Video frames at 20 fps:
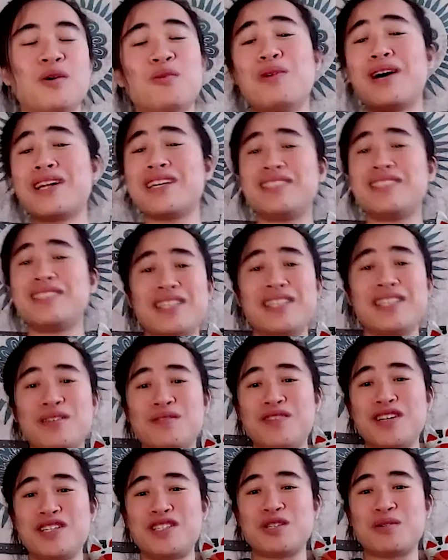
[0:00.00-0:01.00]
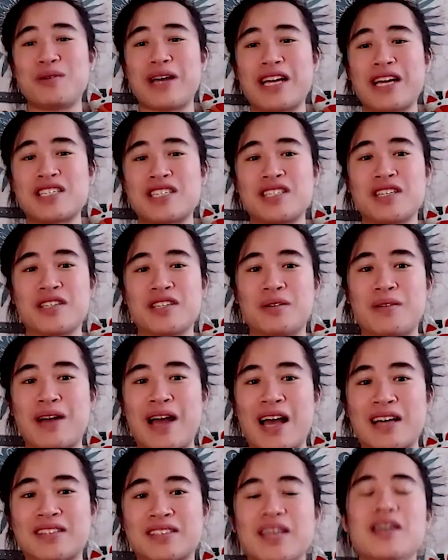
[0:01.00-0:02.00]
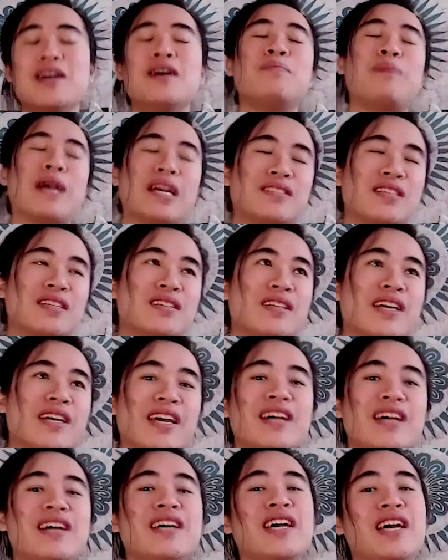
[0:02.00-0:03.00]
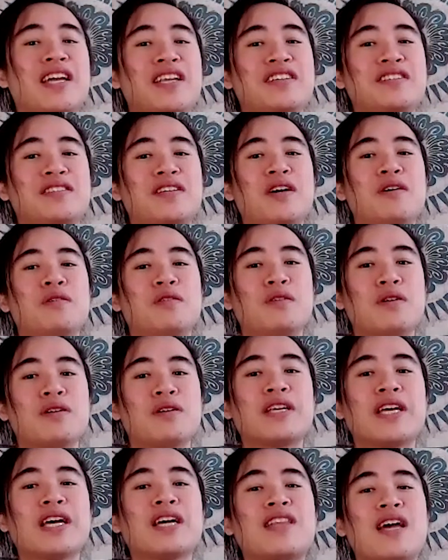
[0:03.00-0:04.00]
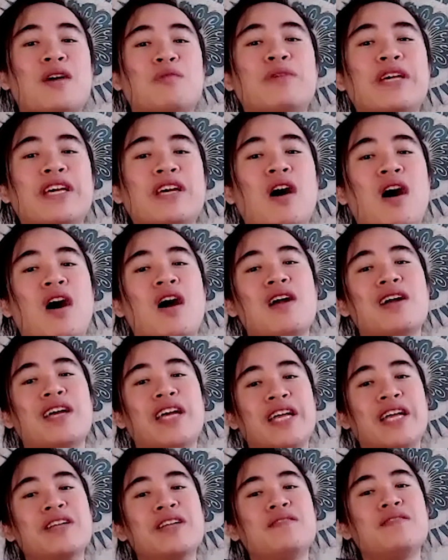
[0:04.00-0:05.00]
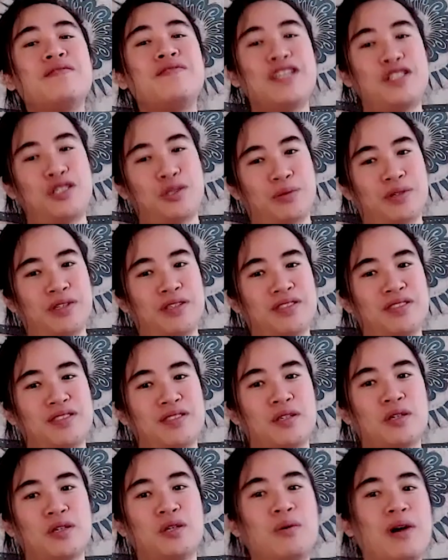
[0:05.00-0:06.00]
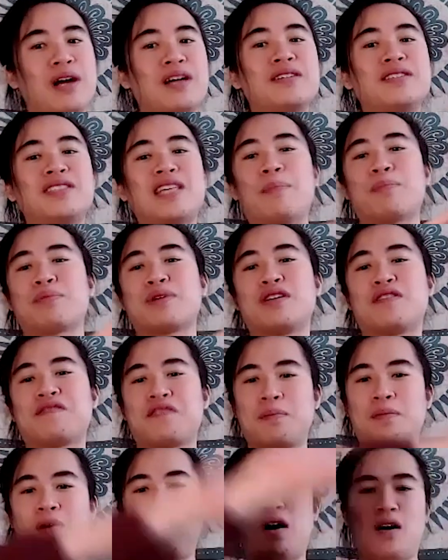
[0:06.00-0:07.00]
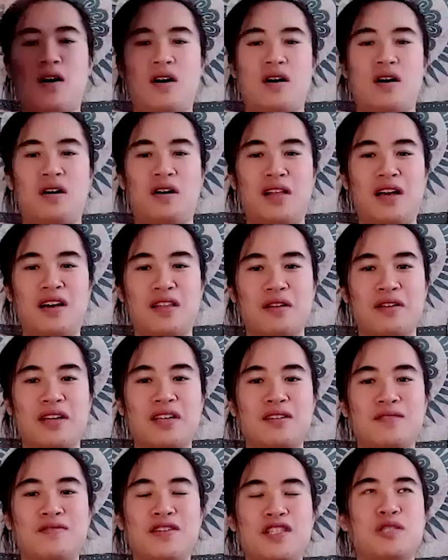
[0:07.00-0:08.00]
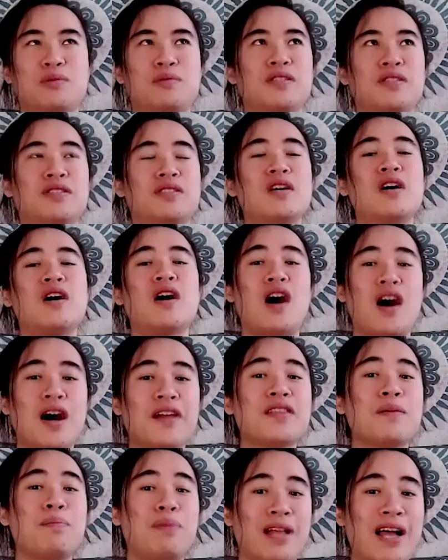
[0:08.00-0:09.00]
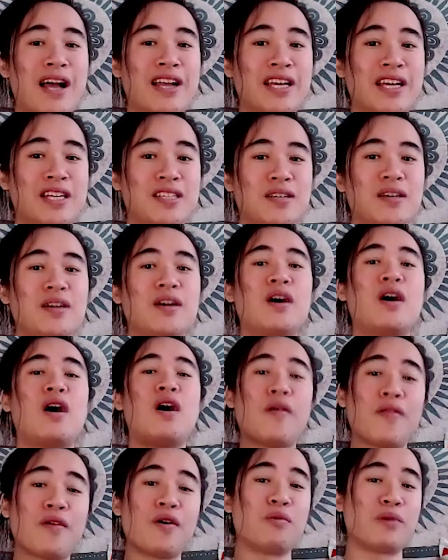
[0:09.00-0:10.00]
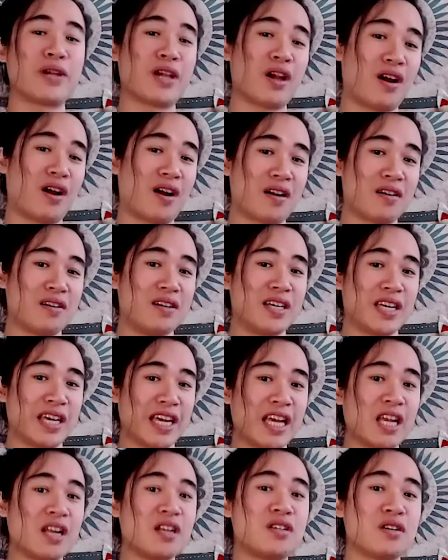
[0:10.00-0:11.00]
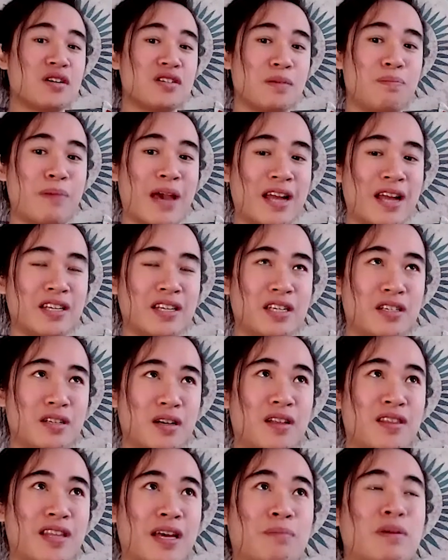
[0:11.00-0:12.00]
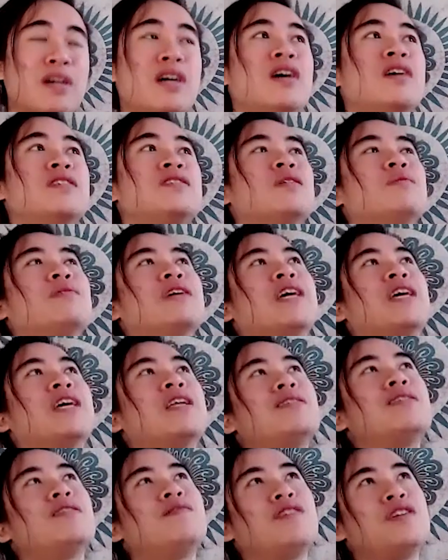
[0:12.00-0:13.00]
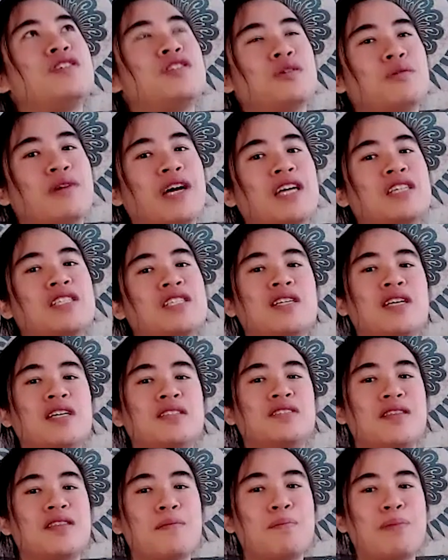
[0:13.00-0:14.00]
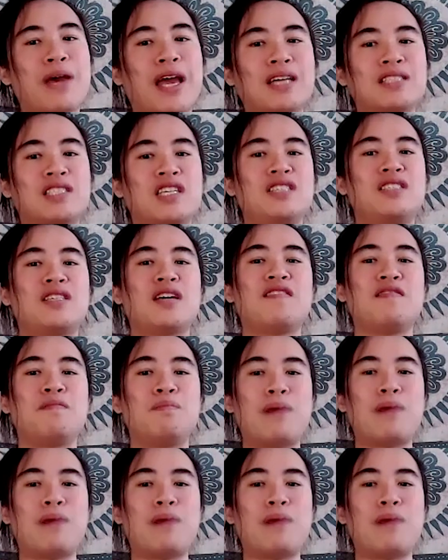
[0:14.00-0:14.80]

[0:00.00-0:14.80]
What is individuation, you ask? Basically, it is learning that we are individuals who are separate from all other individuals on the planet, although we are interdependent on them. So individuation is the basis of